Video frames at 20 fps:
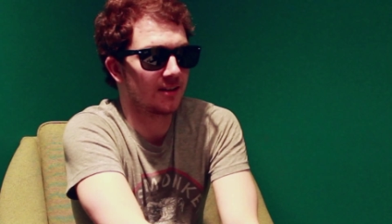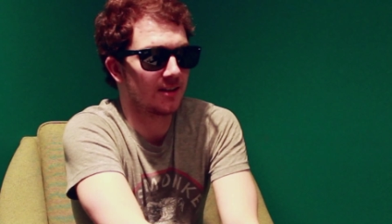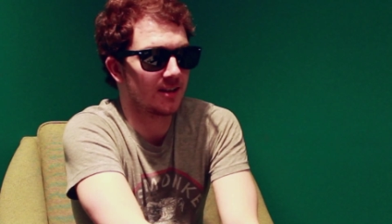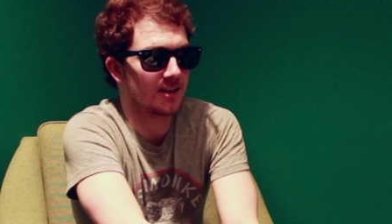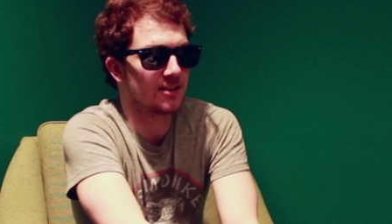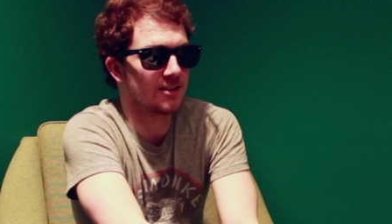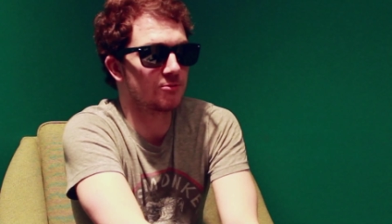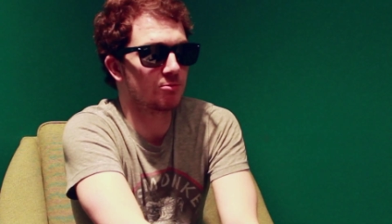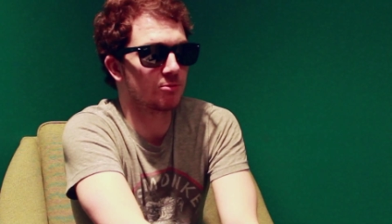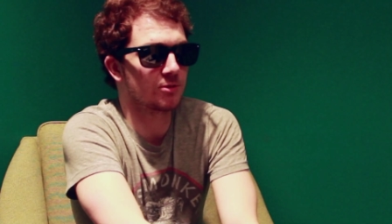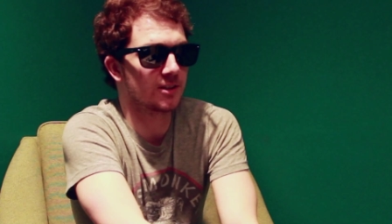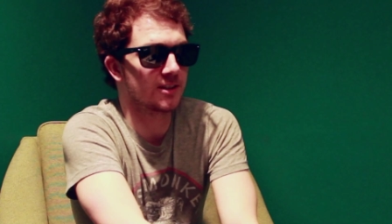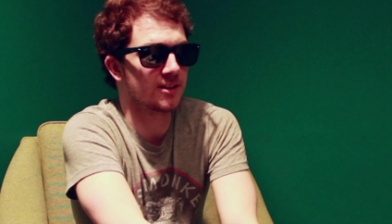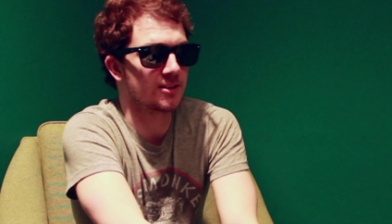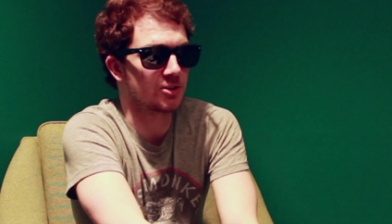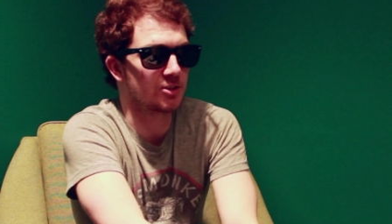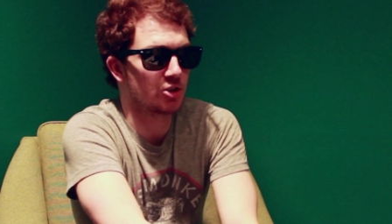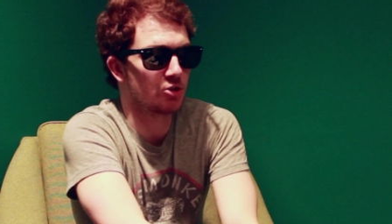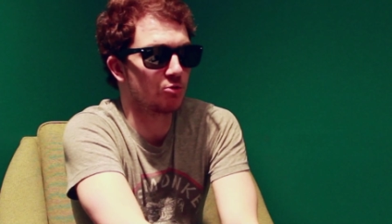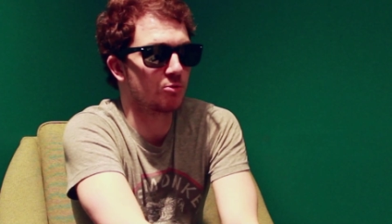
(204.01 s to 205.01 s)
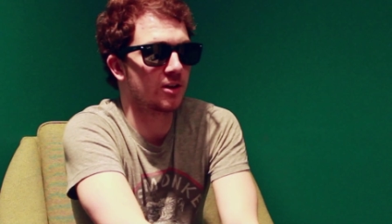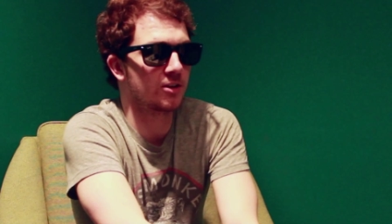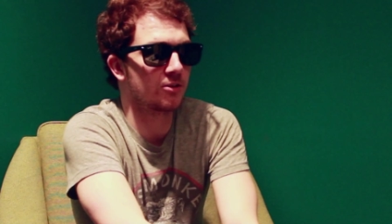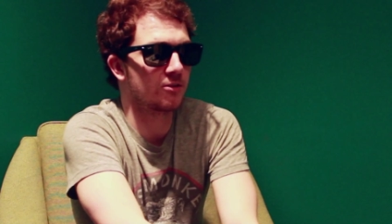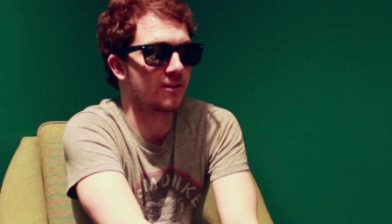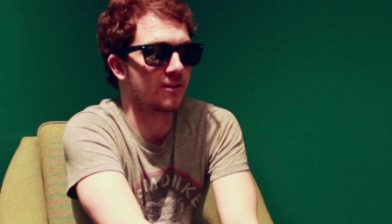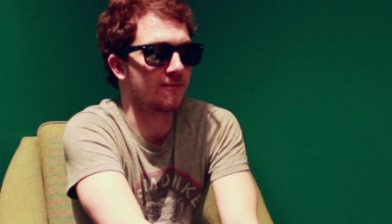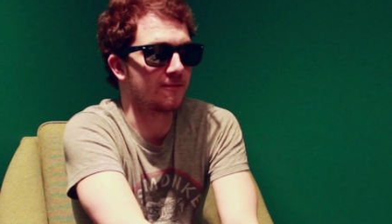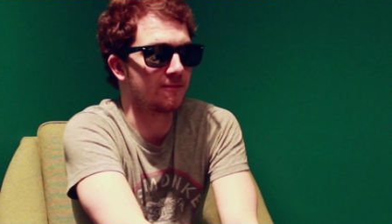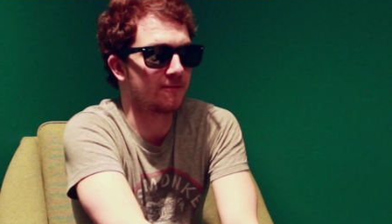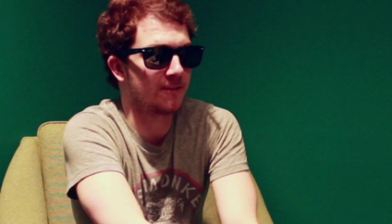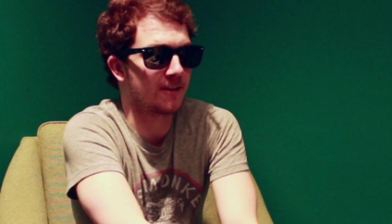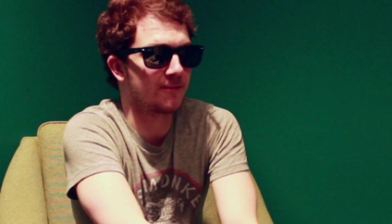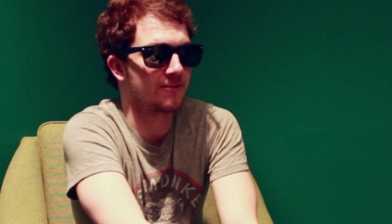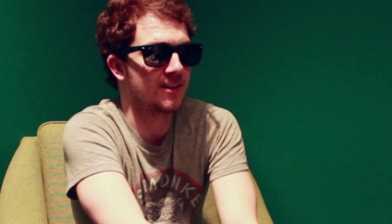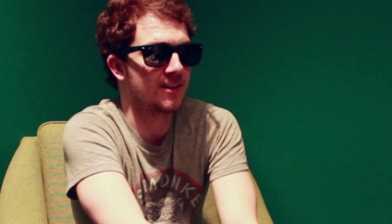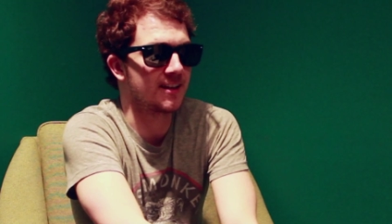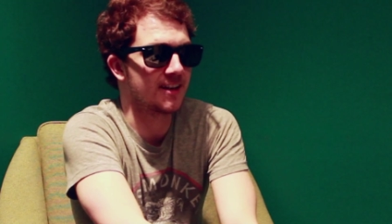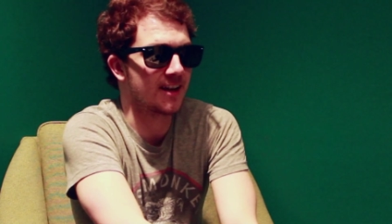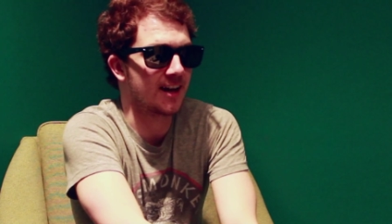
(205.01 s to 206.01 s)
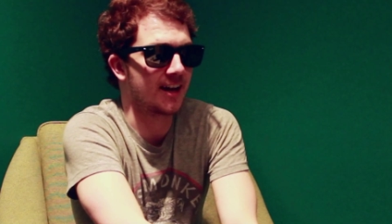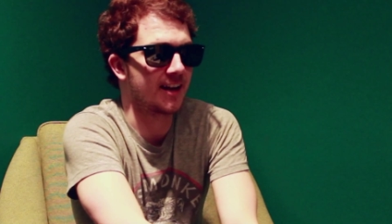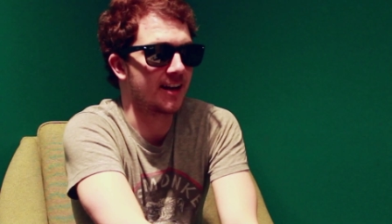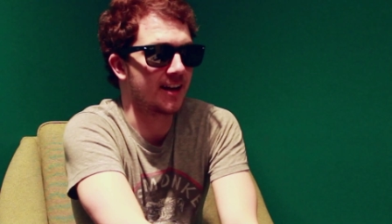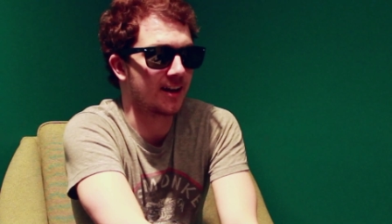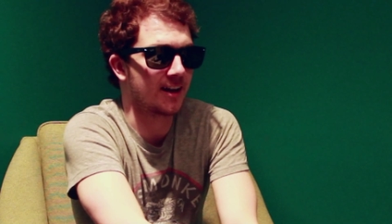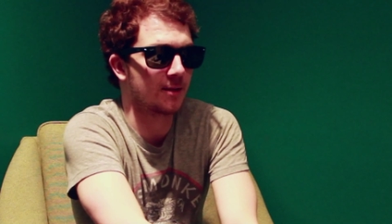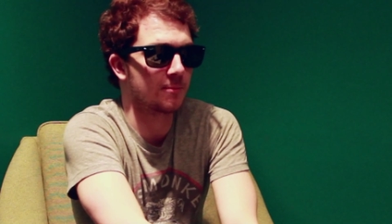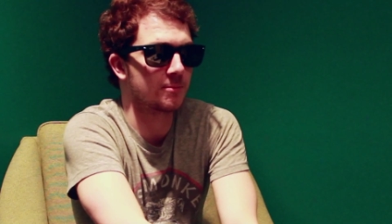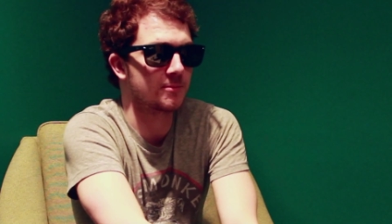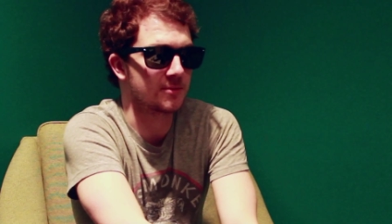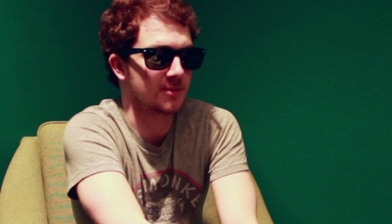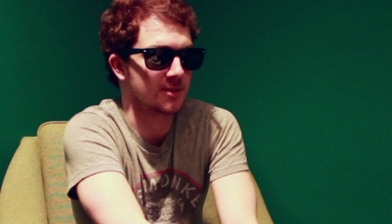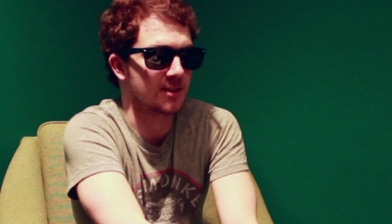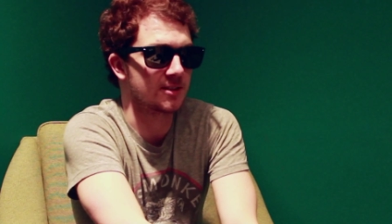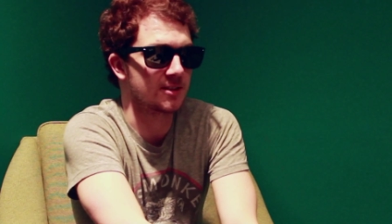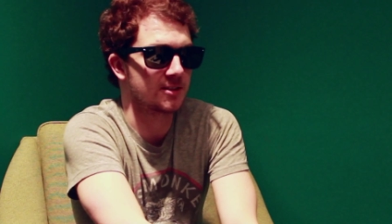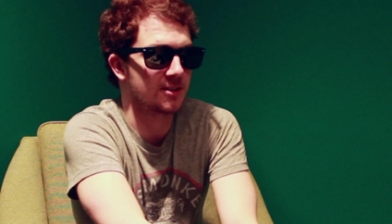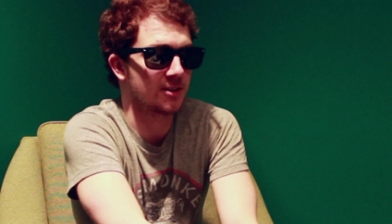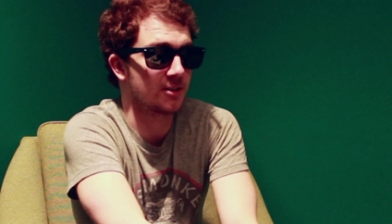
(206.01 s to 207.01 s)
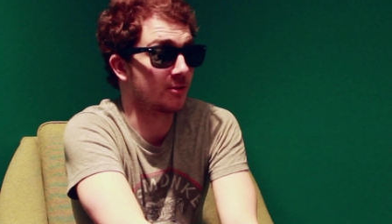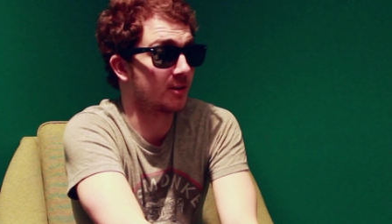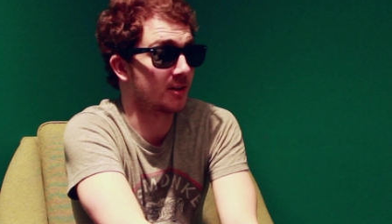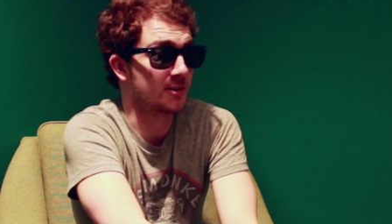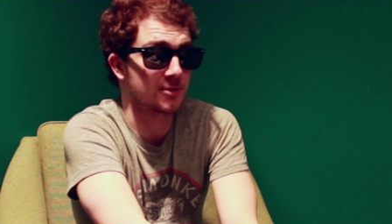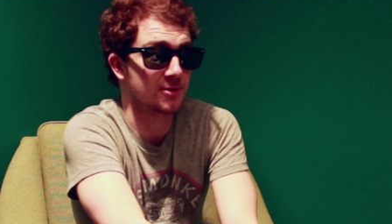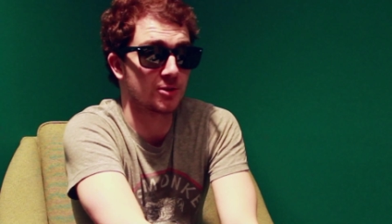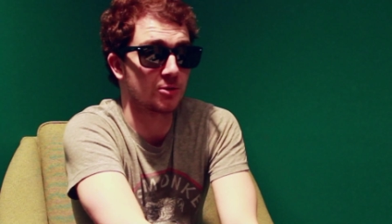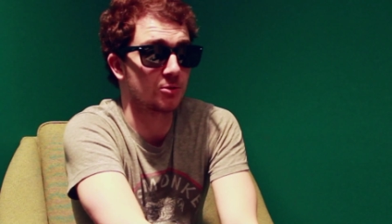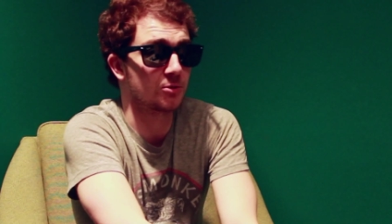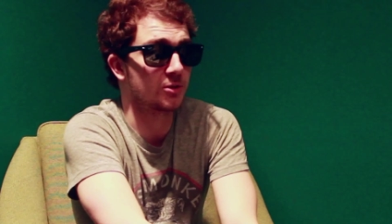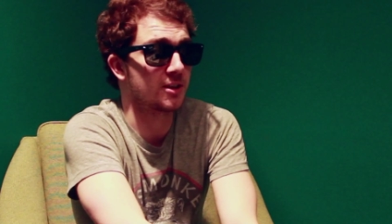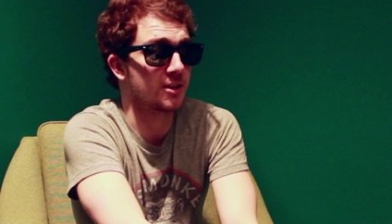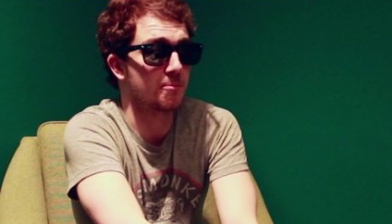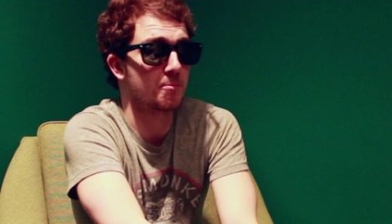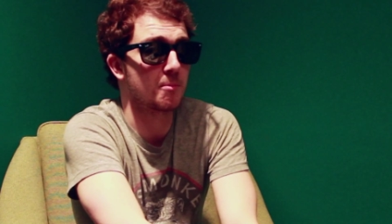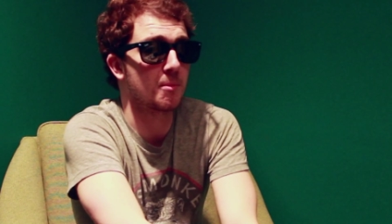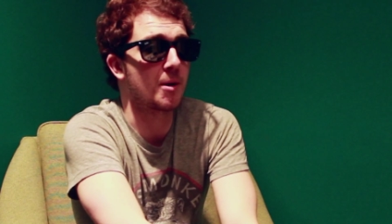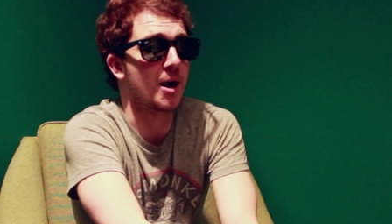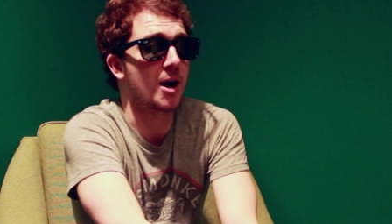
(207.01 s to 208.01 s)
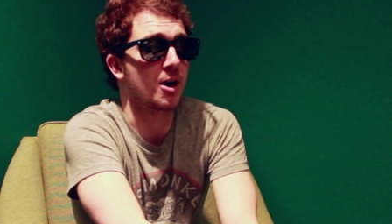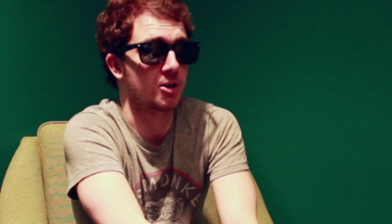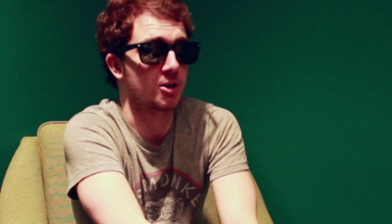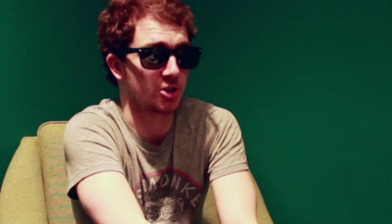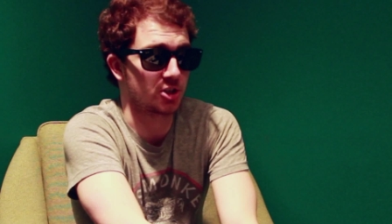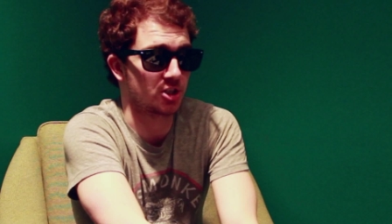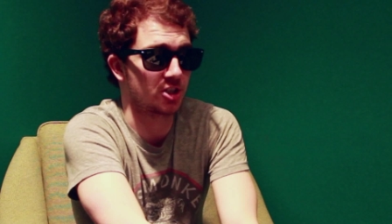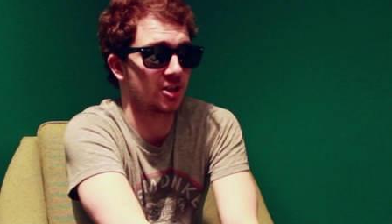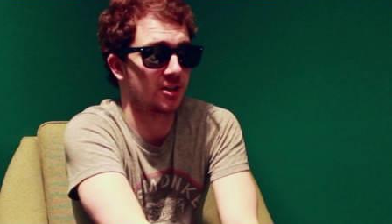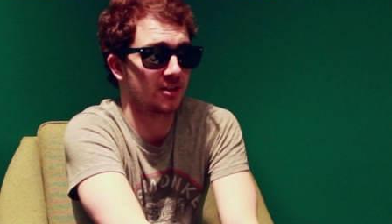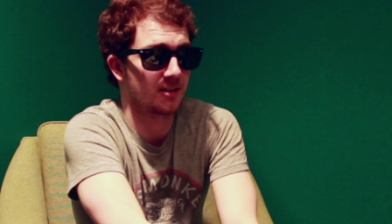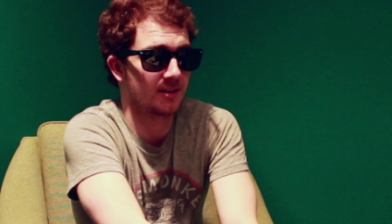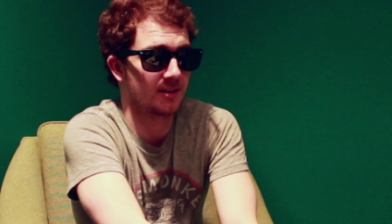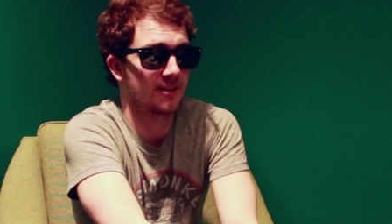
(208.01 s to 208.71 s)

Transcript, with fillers: He's released 259 albums this year, and it's only March.